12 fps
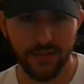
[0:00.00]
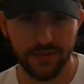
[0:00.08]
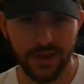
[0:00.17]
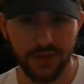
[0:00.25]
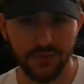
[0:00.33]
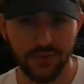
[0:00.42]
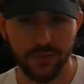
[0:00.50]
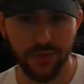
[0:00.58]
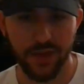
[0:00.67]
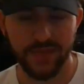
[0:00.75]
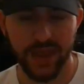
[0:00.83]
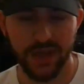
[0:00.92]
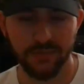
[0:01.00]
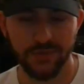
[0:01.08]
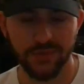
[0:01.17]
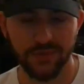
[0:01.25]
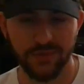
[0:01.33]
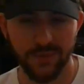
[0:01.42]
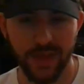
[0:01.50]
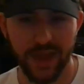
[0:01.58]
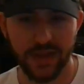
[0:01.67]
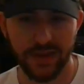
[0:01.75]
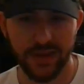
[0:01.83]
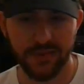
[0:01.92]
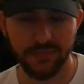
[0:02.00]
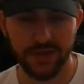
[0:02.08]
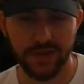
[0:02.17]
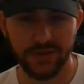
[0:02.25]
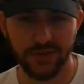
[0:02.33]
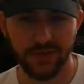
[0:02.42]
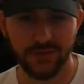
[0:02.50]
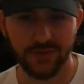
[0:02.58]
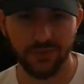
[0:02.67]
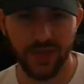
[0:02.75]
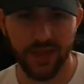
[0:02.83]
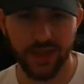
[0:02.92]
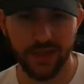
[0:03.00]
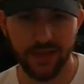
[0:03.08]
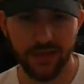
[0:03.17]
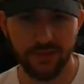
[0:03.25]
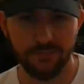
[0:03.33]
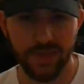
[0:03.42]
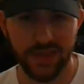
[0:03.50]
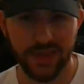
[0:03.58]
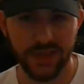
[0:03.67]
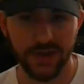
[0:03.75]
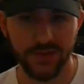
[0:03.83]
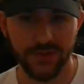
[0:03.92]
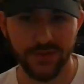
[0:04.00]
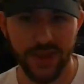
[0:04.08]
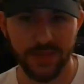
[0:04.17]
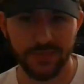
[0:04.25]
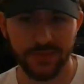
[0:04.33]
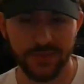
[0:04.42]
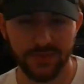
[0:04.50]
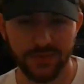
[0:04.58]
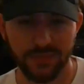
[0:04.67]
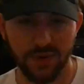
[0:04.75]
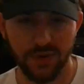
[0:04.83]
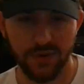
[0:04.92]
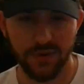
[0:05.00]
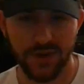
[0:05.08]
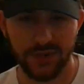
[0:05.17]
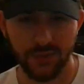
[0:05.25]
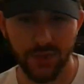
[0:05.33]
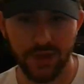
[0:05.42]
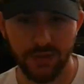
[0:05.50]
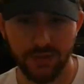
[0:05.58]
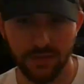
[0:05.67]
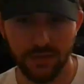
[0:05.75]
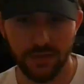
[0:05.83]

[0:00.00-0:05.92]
not only wiped out most of humanity, but it's also like making other apes smarter as well.